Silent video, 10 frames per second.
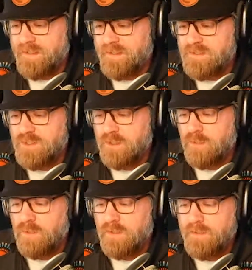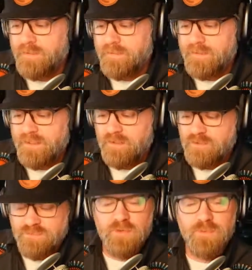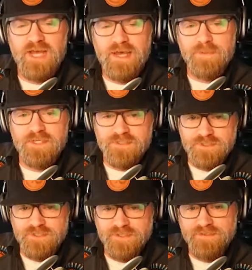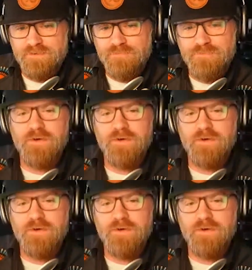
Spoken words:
And so, developer happiness is a